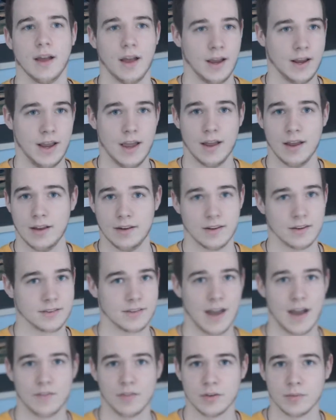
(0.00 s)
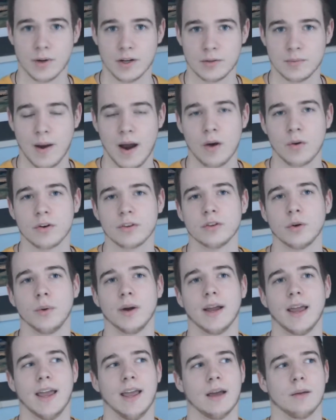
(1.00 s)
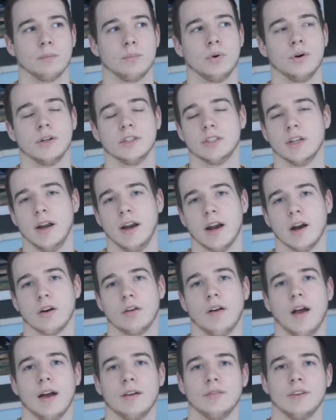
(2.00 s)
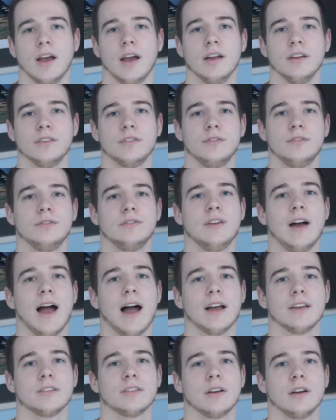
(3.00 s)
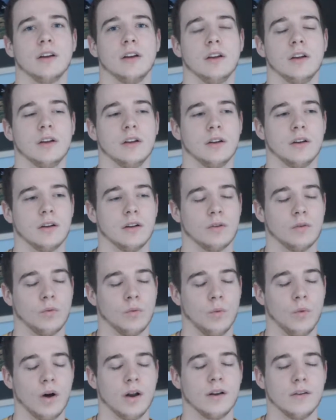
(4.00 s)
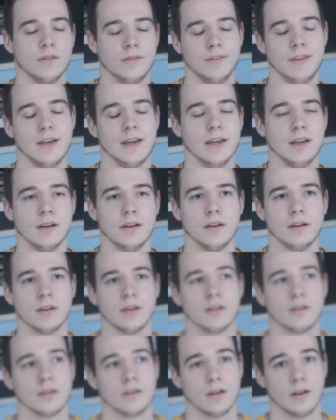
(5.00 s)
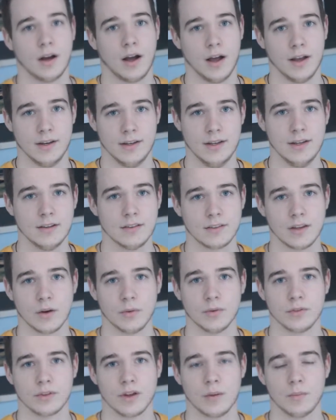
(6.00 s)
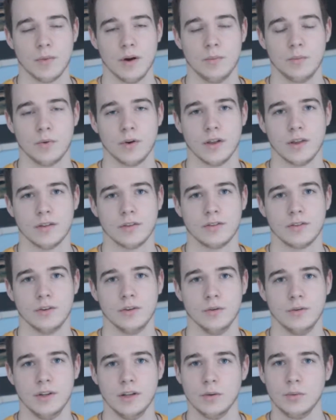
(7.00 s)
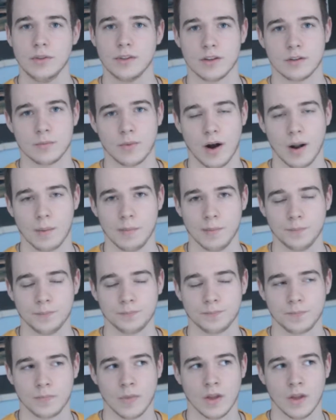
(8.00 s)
again it doesn't have as much power, so it can't push an aircraft as fast. One of the ideas that was come up with to deal with this problem